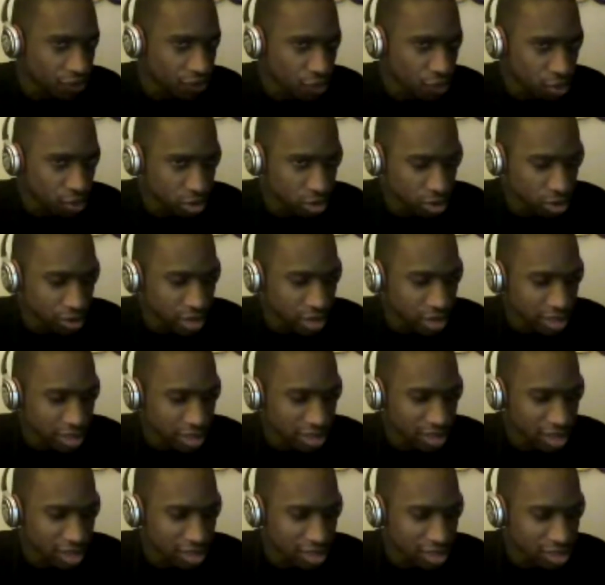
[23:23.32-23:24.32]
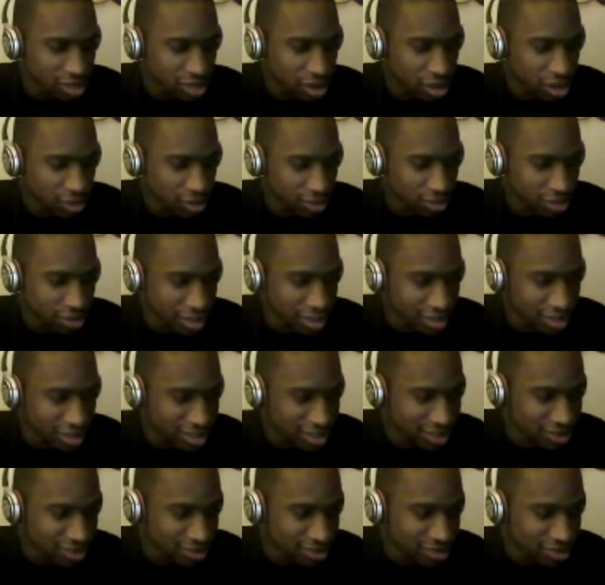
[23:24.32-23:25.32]
the first one, not Taller
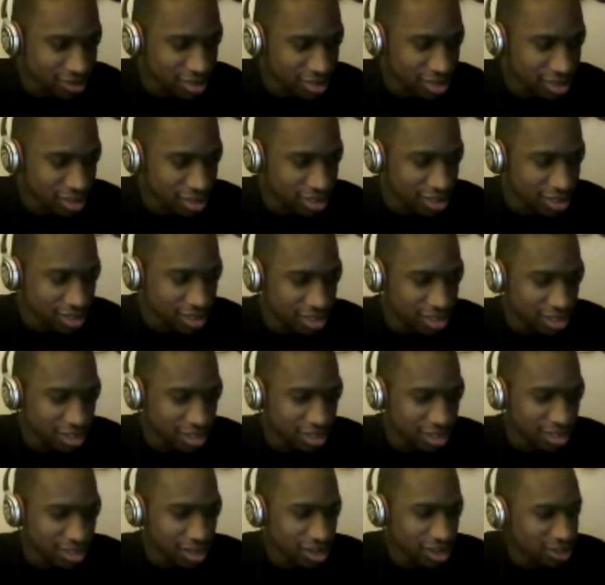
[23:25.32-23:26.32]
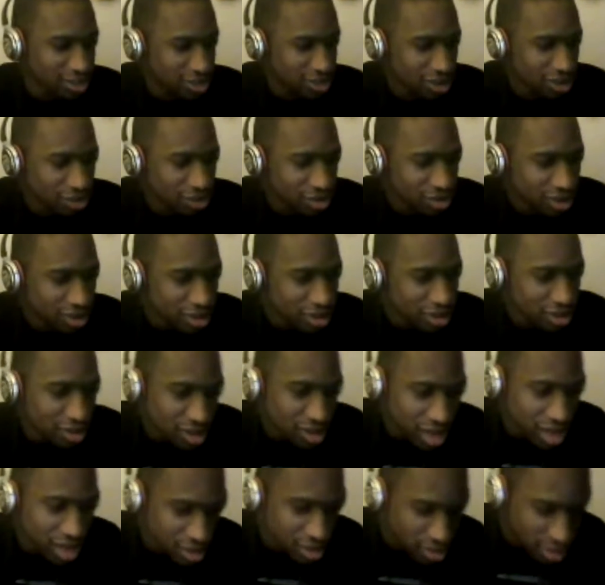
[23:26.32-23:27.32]
Titans, so aka Teen Titans Go.